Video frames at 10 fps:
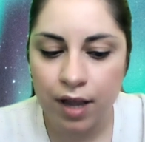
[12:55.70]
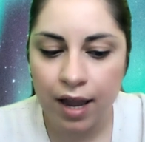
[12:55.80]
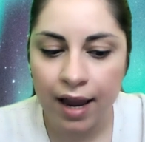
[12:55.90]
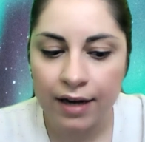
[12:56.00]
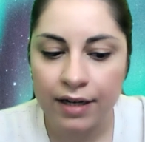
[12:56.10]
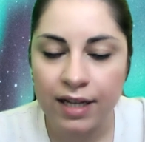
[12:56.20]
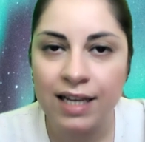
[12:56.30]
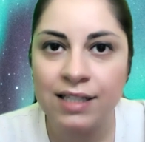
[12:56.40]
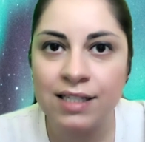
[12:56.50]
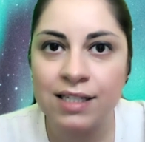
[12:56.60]
and
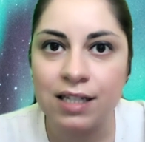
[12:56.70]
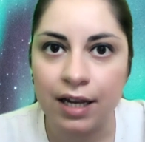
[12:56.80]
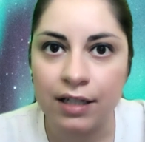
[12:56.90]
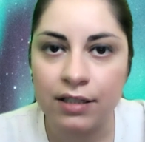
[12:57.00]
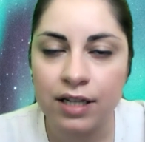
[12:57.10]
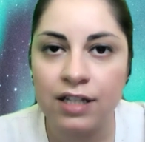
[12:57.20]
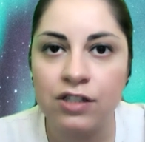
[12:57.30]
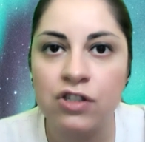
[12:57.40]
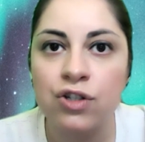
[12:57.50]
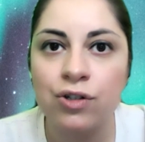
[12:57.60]
instinct in
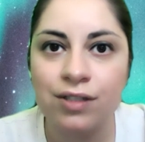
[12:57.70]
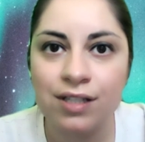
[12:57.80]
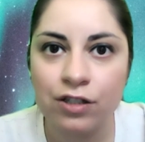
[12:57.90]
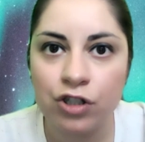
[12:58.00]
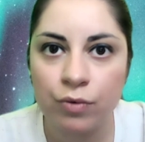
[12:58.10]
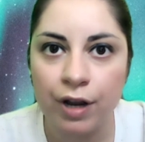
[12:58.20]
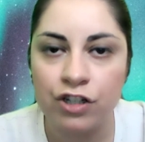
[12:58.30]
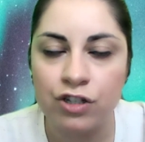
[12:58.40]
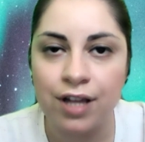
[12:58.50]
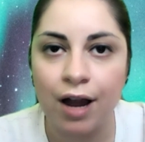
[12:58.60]
certain
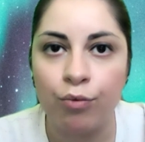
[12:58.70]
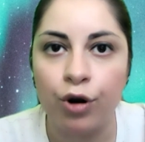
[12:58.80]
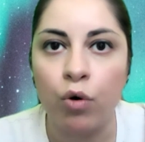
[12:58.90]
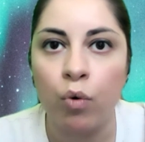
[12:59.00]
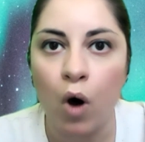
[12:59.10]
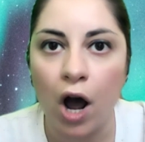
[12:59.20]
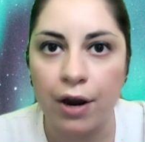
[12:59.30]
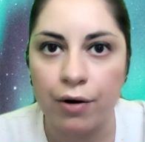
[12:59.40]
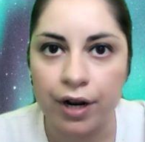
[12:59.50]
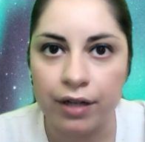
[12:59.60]
situations that
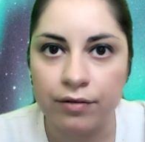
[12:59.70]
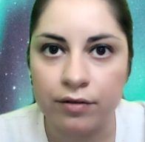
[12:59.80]
require it,